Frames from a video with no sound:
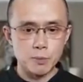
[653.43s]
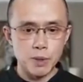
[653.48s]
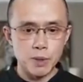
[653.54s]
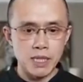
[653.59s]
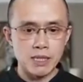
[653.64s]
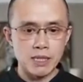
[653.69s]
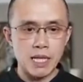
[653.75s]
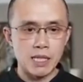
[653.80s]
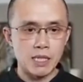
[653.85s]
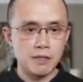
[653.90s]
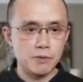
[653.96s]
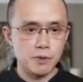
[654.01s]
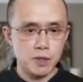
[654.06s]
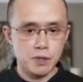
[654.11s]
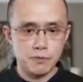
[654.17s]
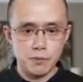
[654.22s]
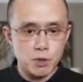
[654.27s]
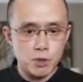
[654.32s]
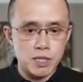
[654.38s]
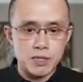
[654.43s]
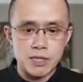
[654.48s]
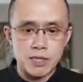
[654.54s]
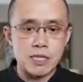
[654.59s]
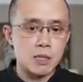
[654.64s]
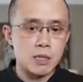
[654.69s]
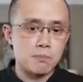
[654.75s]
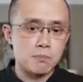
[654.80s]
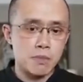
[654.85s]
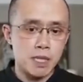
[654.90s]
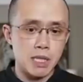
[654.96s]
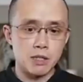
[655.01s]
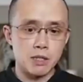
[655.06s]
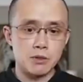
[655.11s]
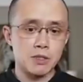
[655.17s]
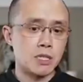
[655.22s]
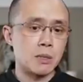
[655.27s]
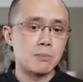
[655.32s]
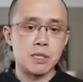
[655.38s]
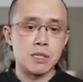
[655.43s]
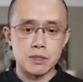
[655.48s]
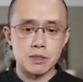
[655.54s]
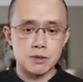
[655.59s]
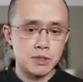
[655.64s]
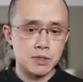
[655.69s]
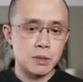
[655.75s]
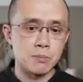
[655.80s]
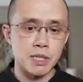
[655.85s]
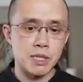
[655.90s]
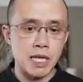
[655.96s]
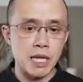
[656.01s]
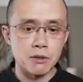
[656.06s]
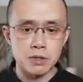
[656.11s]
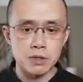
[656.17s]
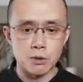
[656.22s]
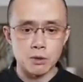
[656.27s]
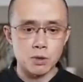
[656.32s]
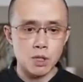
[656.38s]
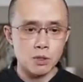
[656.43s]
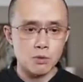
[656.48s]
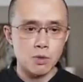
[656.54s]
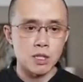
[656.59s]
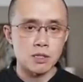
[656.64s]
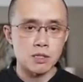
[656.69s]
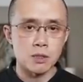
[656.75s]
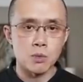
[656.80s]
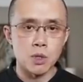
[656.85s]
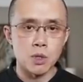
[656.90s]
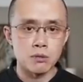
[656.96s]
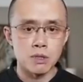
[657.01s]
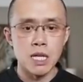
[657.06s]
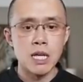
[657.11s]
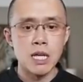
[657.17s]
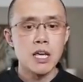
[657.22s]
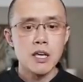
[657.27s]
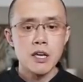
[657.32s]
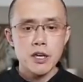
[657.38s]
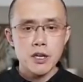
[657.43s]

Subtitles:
meaning that if you want to send some money to somebody else across the world,